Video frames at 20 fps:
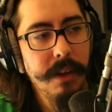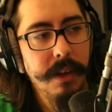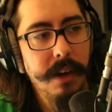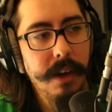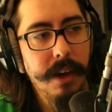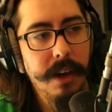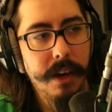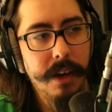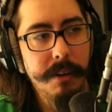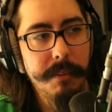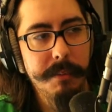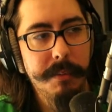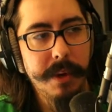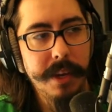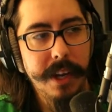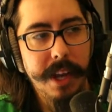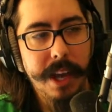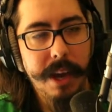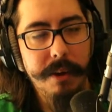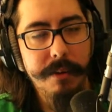But
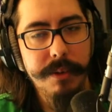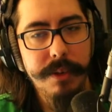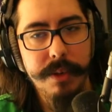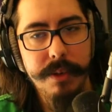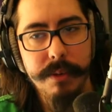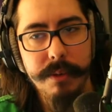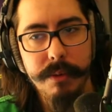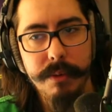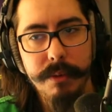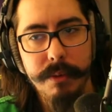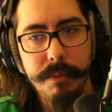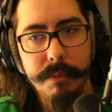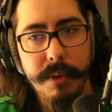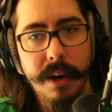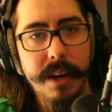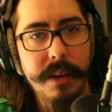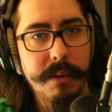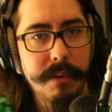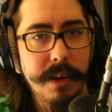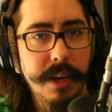how you
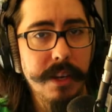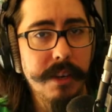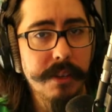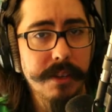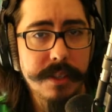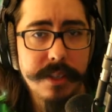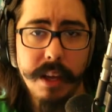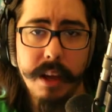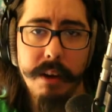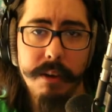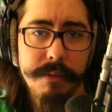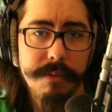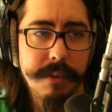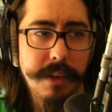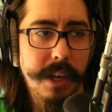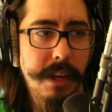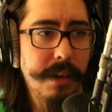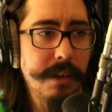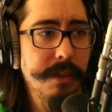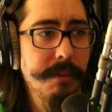moderate yourself, and
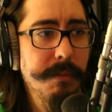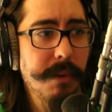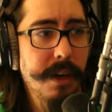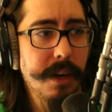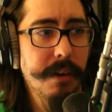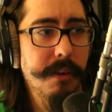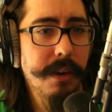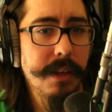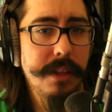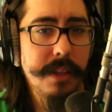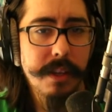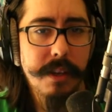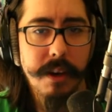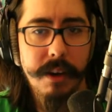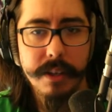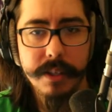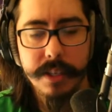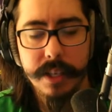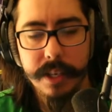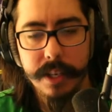how do you moderate the
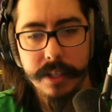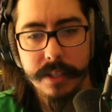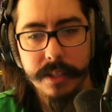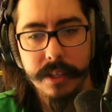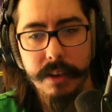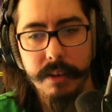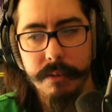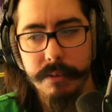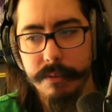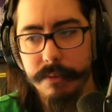content itself.